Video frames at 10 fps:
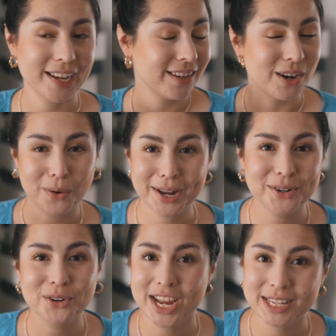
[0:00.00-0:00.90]
at a
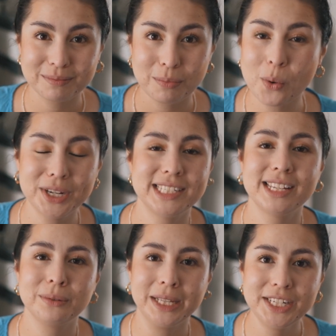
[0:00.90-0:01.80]
great point in
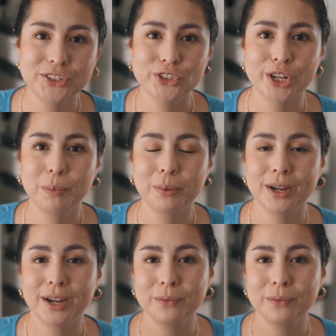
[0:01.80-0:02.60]
their relationship